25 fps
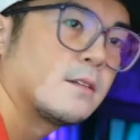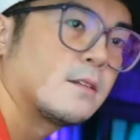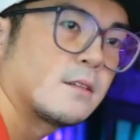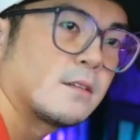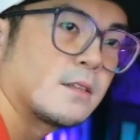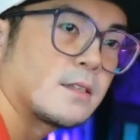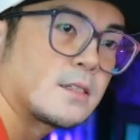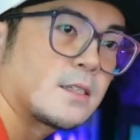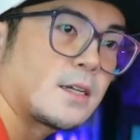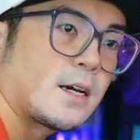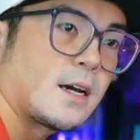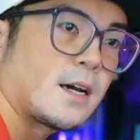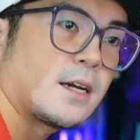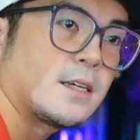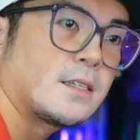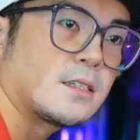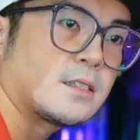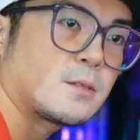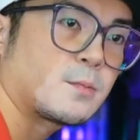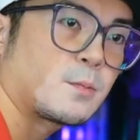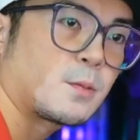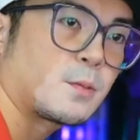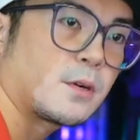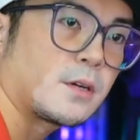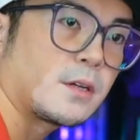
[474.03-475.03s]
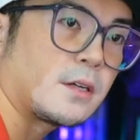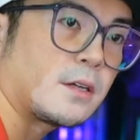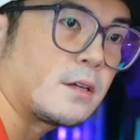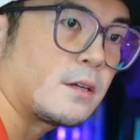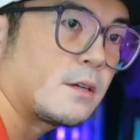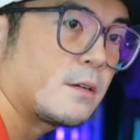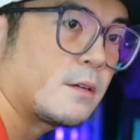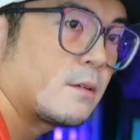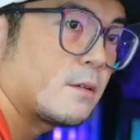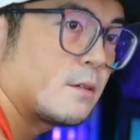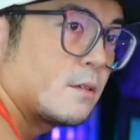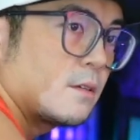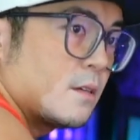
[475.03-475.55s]
the size is pretty
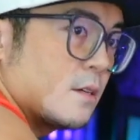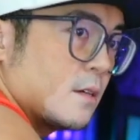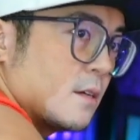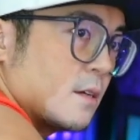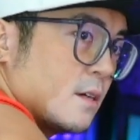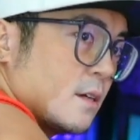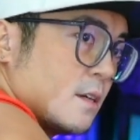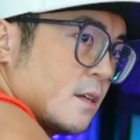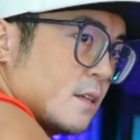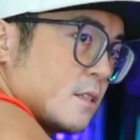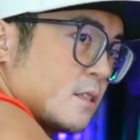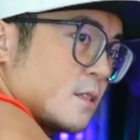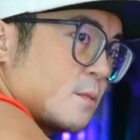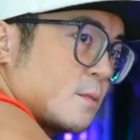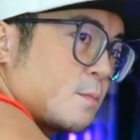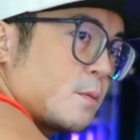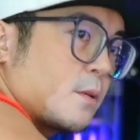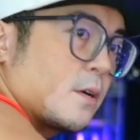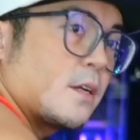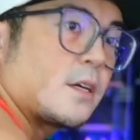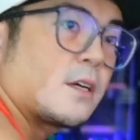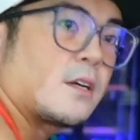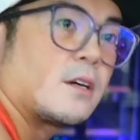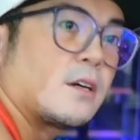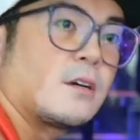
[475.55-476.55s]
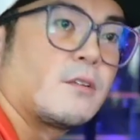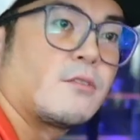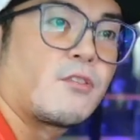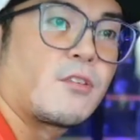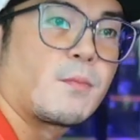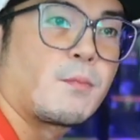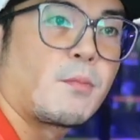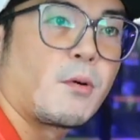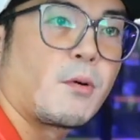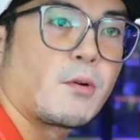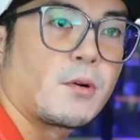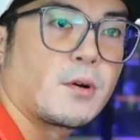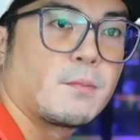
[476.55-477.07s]
good for
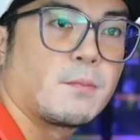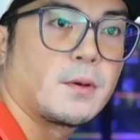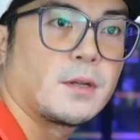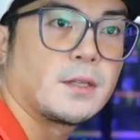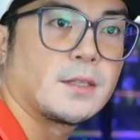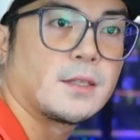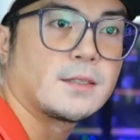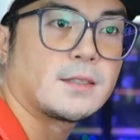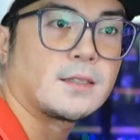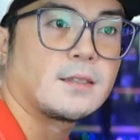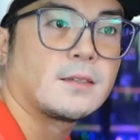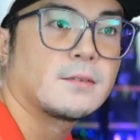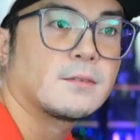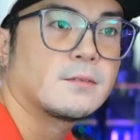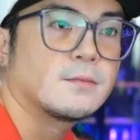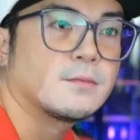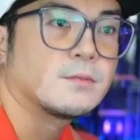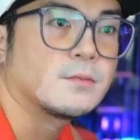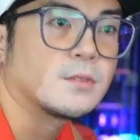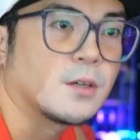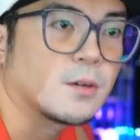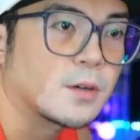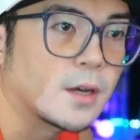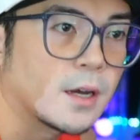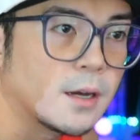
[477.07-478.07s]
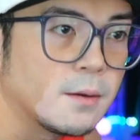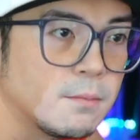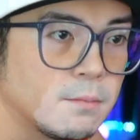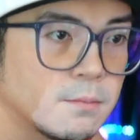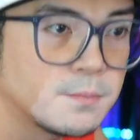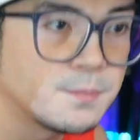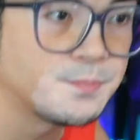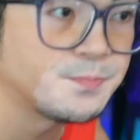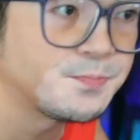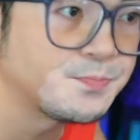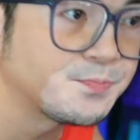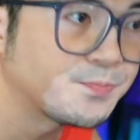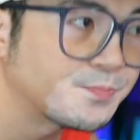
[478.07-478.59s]
portability. Okay?
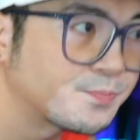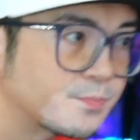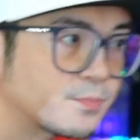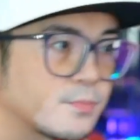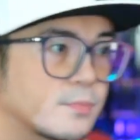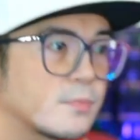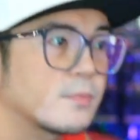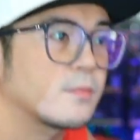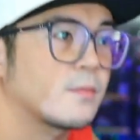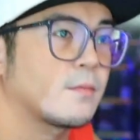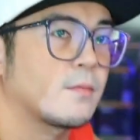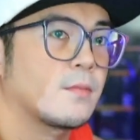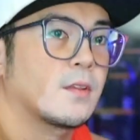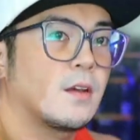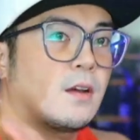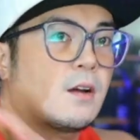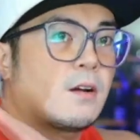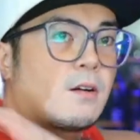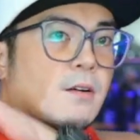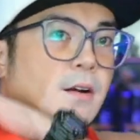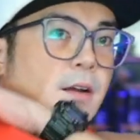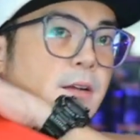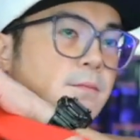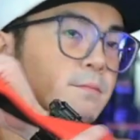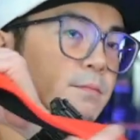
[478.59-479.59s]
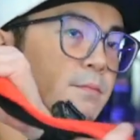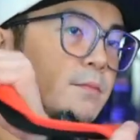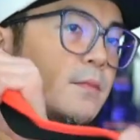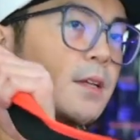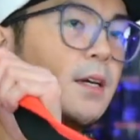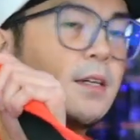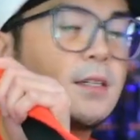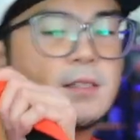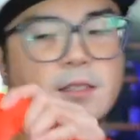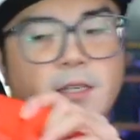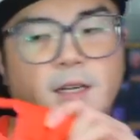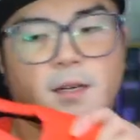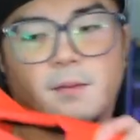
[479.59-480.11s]
Alright,
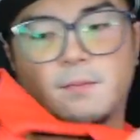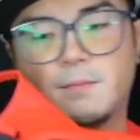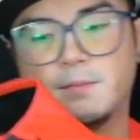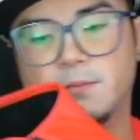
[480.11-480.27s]
next up.